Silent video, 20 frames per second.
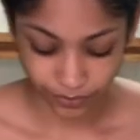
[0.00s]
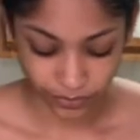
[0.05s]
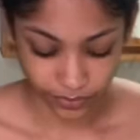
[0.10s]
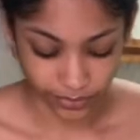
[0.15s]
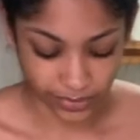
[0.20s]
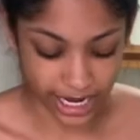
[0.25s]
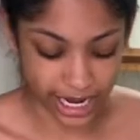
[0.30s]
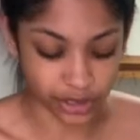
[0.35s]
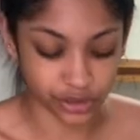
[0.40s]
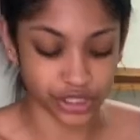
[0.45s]

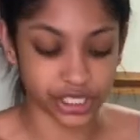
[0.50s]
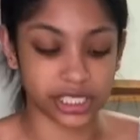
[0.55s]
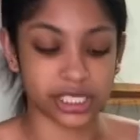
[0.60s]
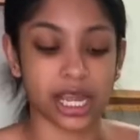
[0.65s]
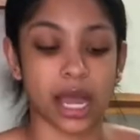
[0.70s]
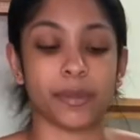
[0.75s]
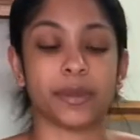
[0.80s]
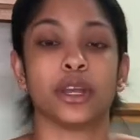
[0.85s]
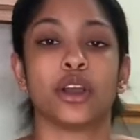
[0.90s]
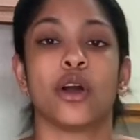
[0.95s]
Now she's
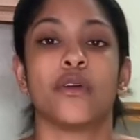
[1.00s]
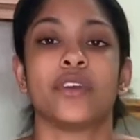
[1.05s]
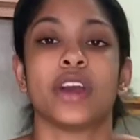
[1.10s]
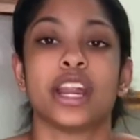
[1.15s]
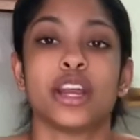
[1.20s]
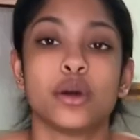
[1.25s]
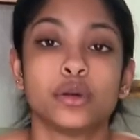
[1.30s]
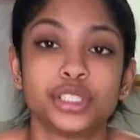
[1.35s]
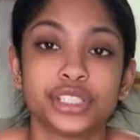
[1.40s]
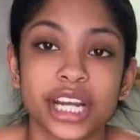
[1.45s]
toppling over. I
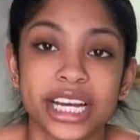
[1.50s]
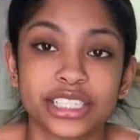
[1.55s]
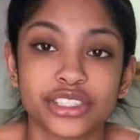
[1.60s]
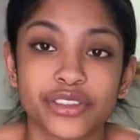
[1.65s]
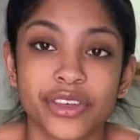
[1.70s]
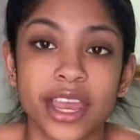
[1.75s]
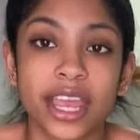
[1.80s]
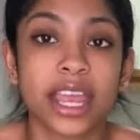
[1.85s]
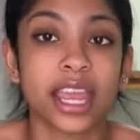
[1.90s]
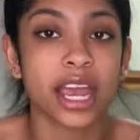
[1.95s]
know what you guys are
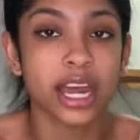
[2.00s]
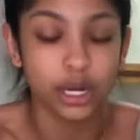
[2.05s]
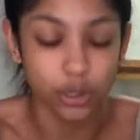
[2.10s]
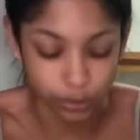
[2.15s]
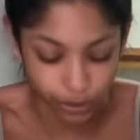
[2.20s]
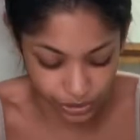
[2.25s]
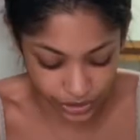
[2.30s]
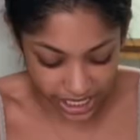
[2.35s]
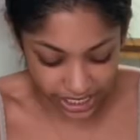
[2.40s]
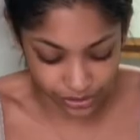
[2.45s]
thinking. I know what
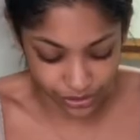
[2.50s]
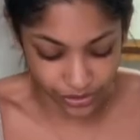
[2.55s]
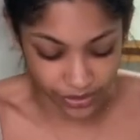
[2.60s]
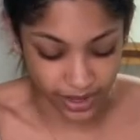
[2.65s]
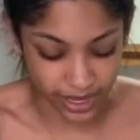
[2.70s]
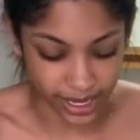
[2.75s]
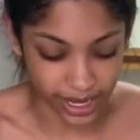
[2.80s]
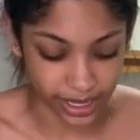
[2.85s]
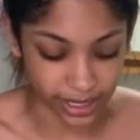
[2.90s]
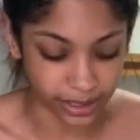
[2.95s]
you guys are
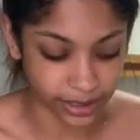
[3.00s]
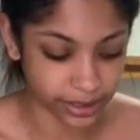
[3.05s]
thinking.